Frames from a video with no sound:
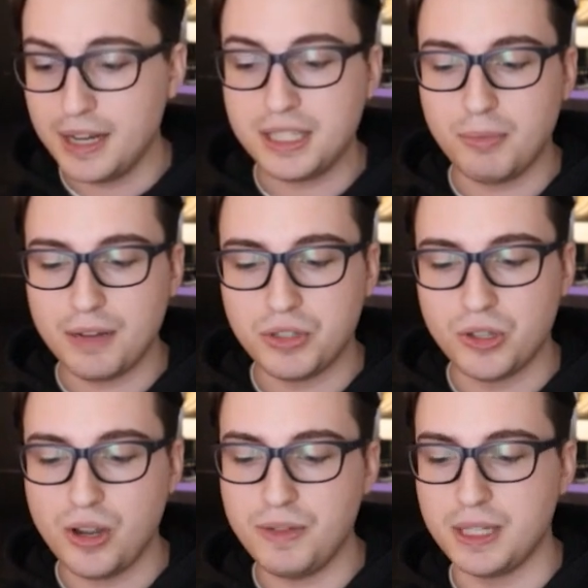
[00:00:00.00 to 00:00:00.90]
Next up, we
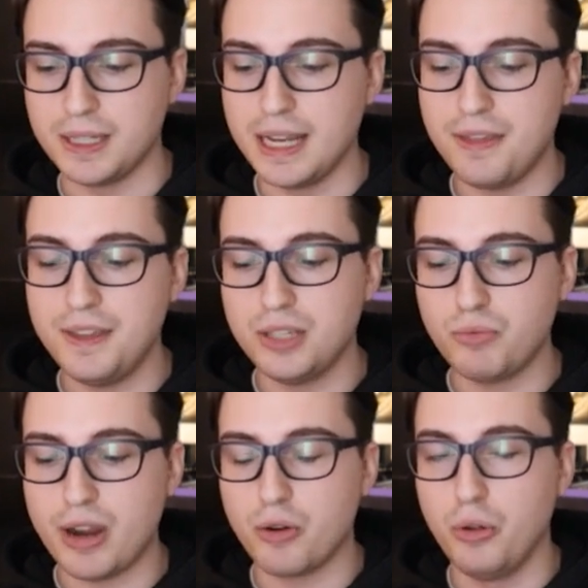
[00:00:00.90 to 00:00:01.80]
have services. Now,
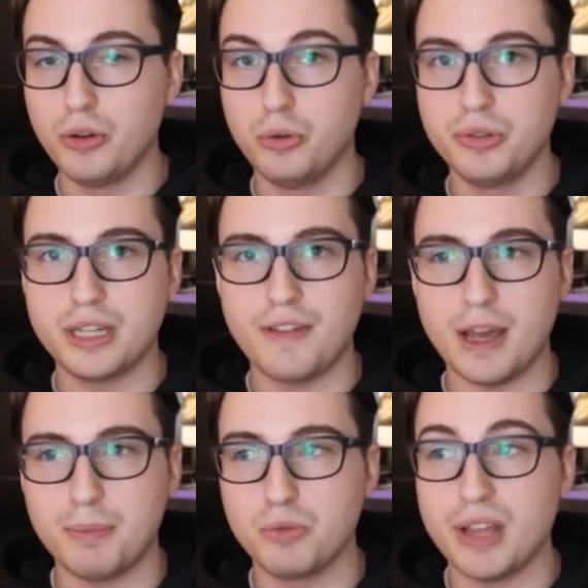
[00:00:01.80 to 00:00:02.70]
this is where all the cool
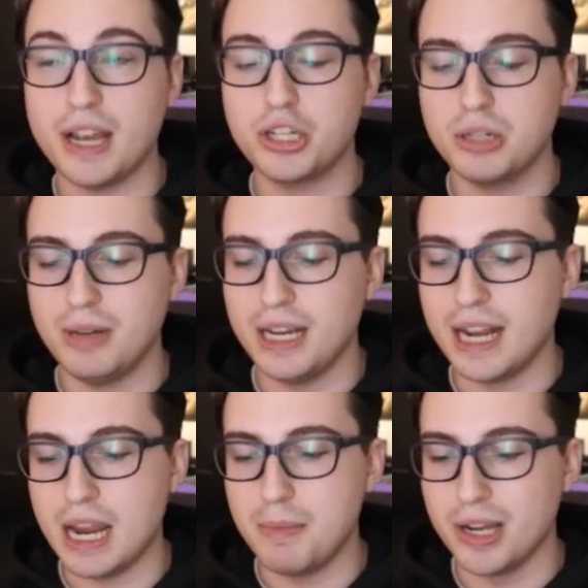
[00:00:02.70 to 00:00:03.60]
stuff happens with actually
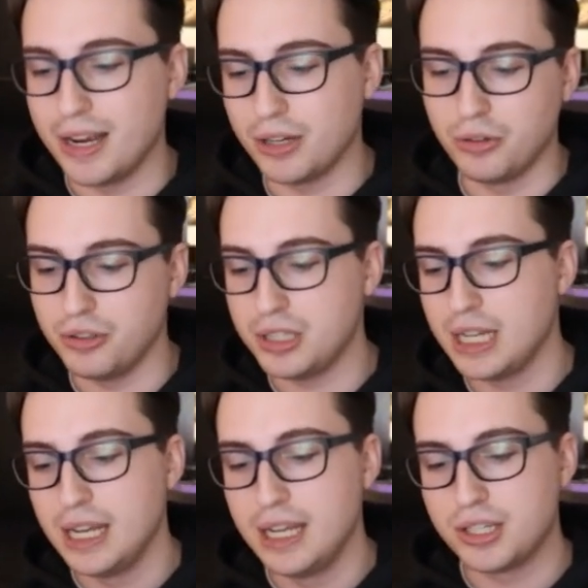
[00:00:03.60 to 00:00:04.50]
making API
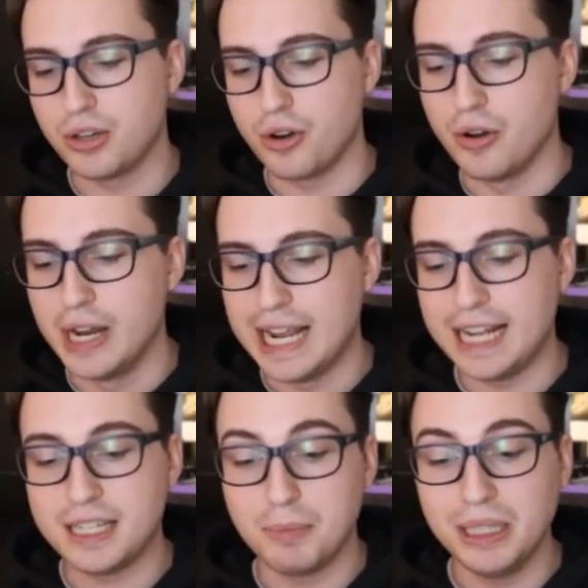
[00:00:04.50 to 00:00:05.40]
calls. So
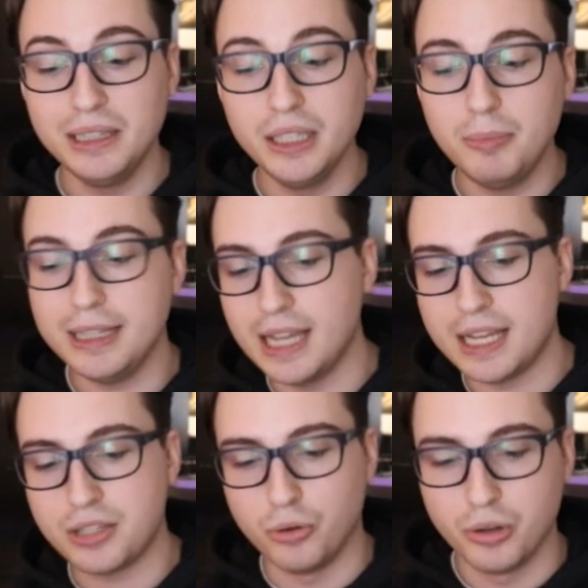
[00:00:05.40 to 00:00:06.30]
it's a little bit
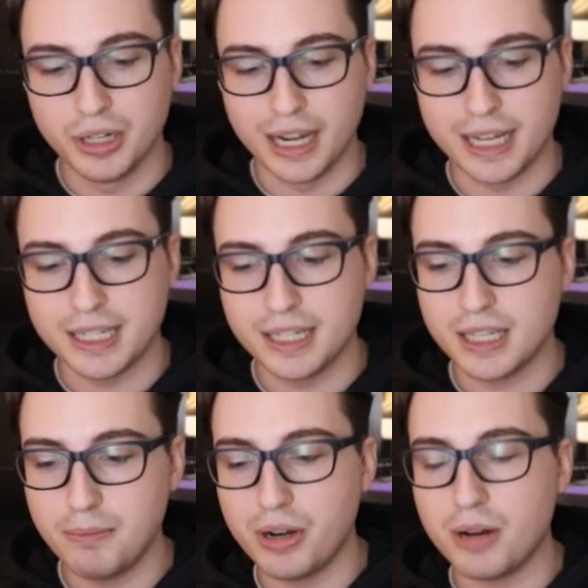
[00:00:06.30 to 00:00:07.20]
less organized, and
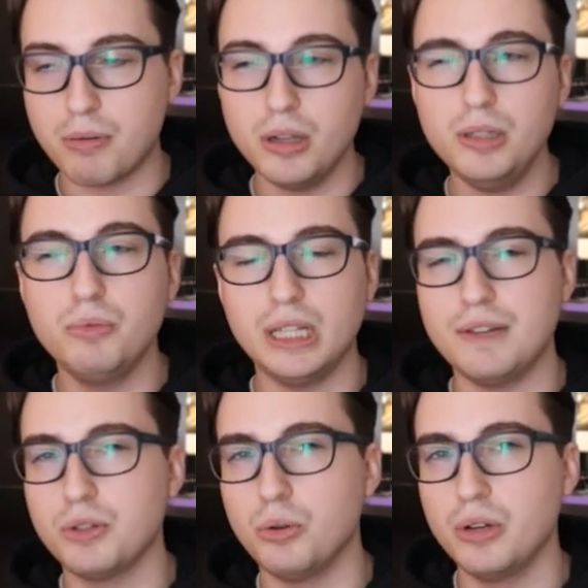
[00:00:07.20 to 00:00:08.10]
at some point I probably
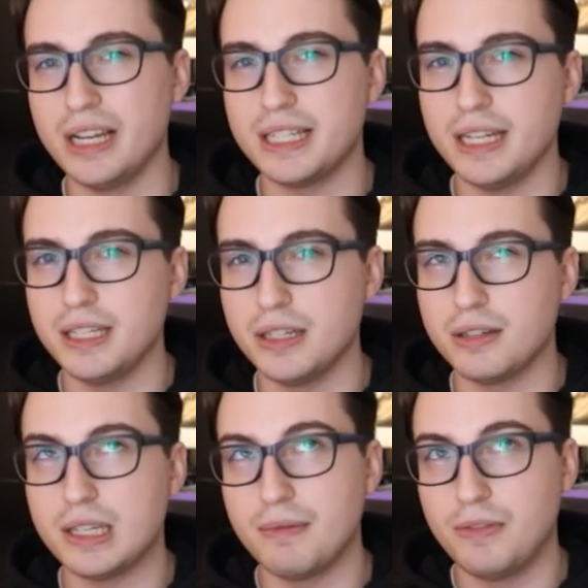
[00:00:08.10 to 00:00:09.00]
will have to organize these
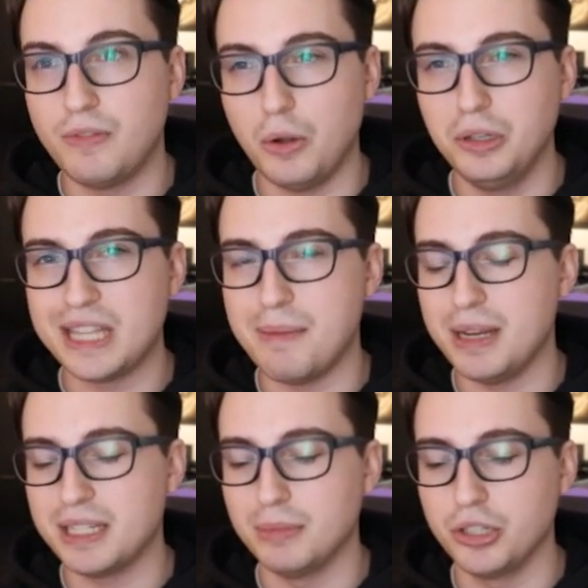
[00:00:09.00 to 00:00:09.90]
into some folders
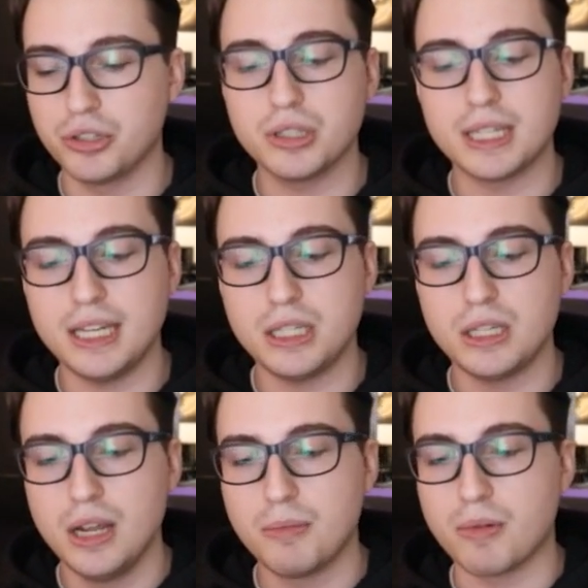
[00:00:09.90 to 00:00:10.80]
that make some logical
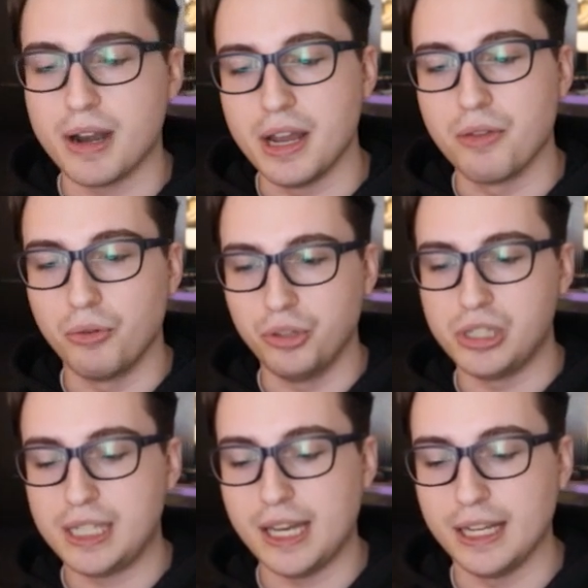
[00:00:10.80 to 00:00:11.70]
sense, but right now they're
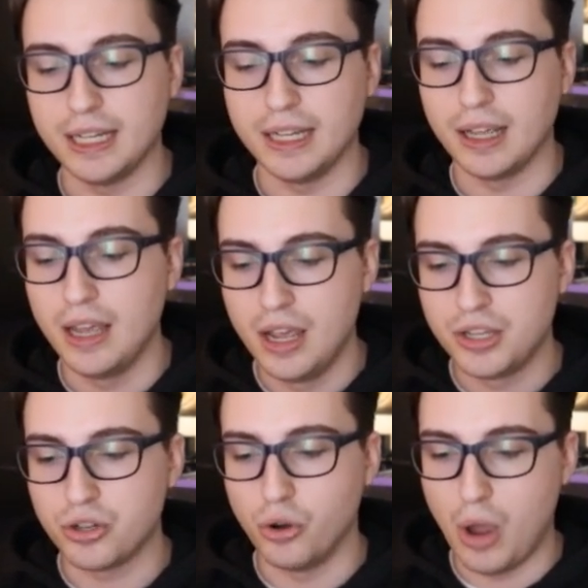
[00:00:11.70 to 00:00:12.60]
all just sitting in here.
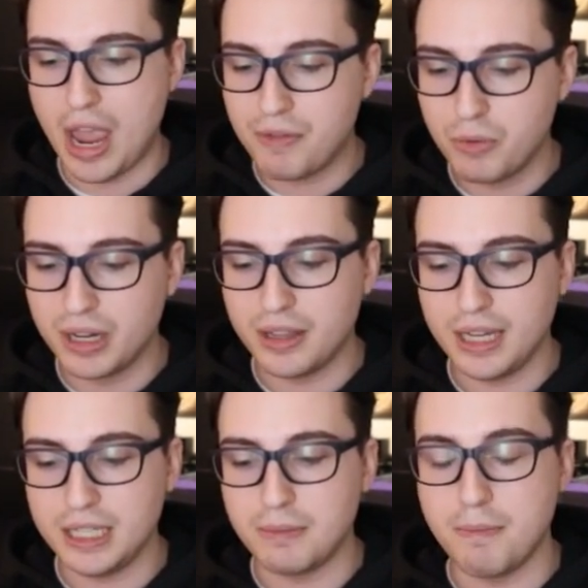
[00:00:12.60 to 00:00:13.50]
So every one
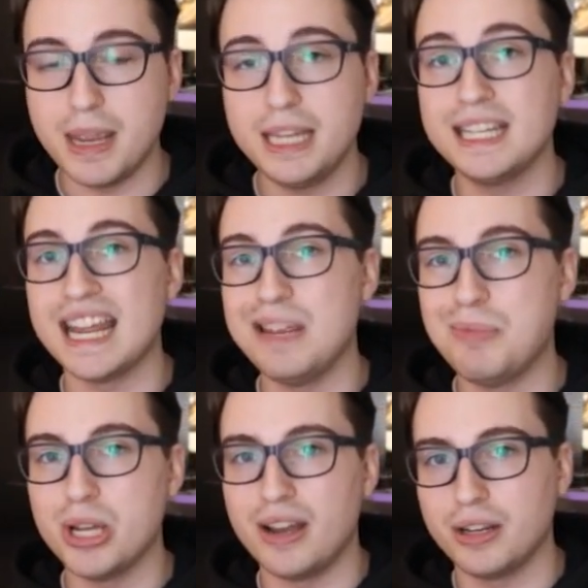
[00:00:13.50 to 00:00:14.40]
of these makes an
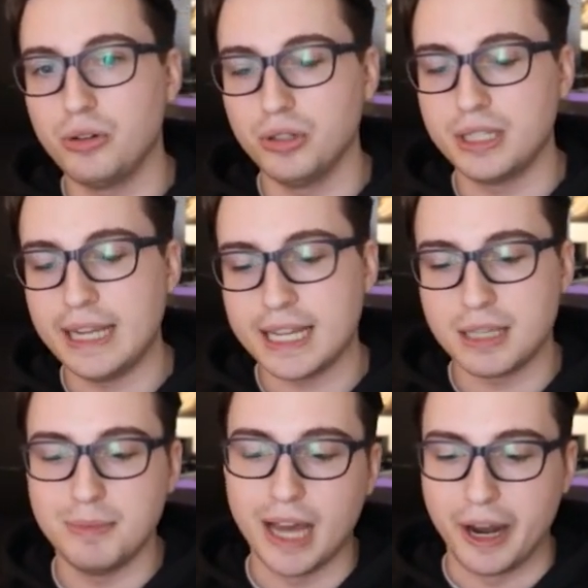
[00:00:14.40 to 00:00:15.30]
API call to
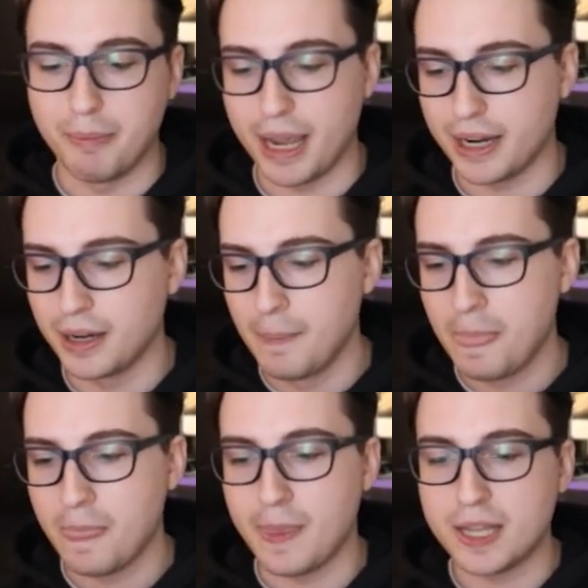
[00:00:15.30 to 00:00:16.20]
get some data back,
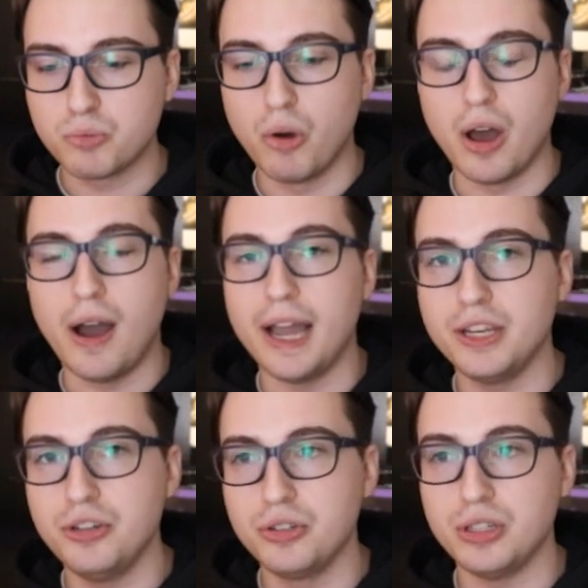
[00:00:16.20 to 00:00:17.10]
and that's what
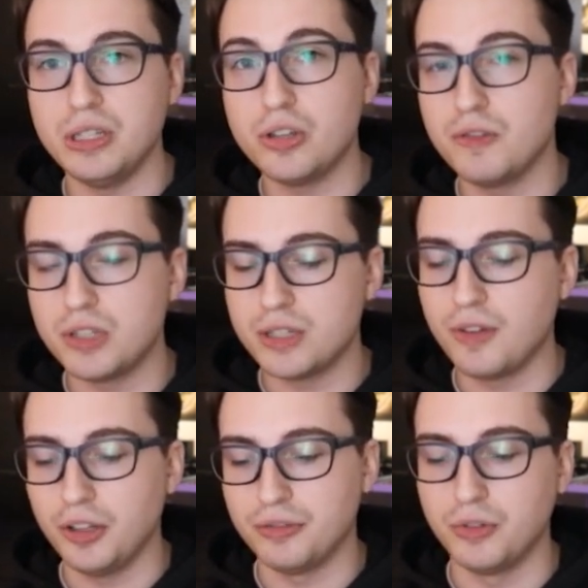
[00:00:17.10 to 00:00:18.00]
I use the
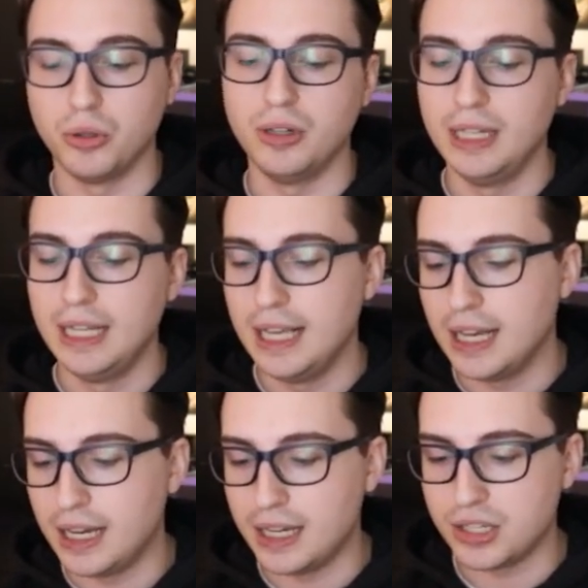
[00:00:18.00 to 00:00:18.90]
services folder for.
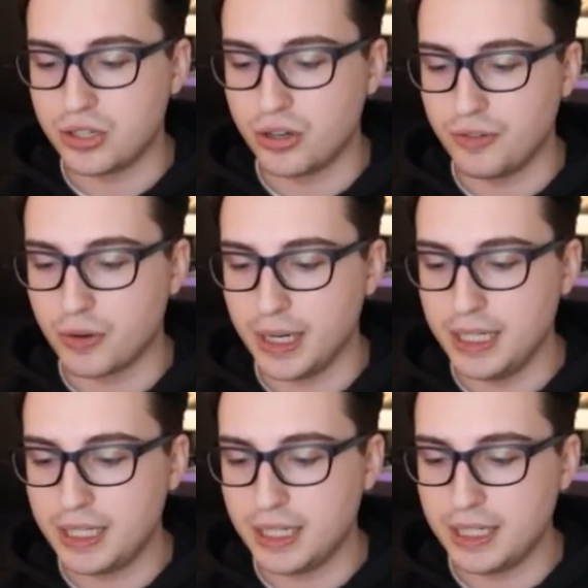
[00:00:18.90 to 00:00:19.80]
So
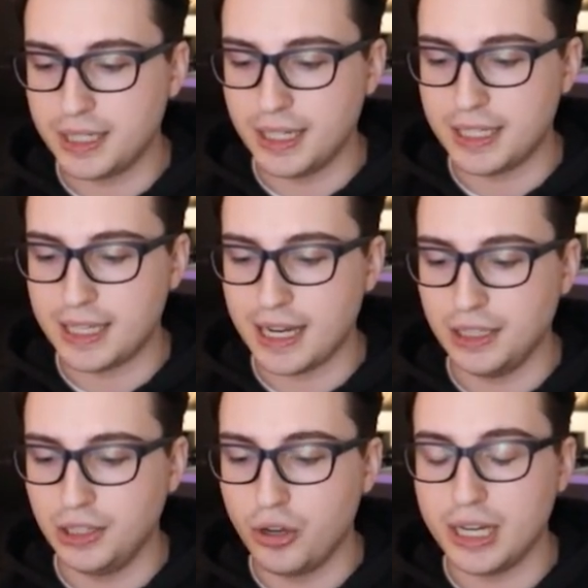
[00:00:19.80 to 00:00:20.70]
for instance, let's
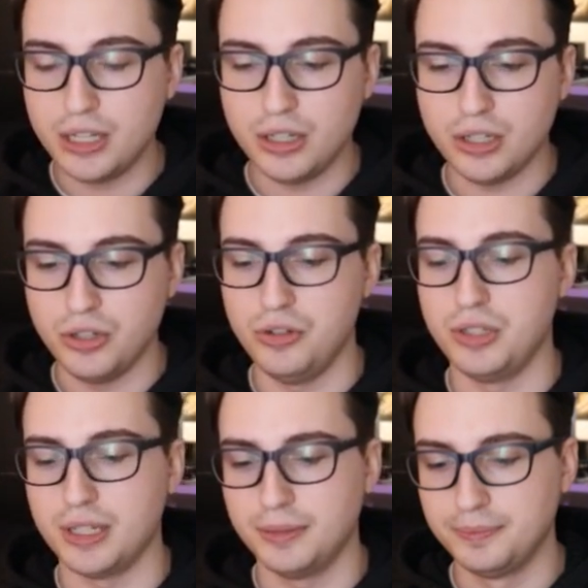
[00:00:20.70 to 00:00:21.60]
say login
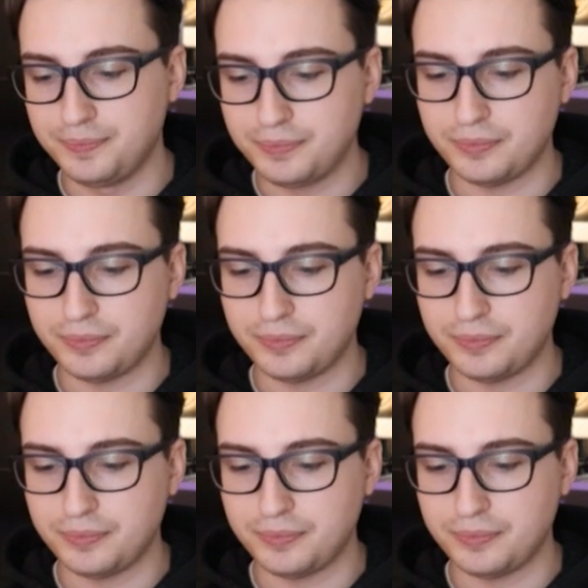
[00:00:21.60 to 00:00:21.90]
user.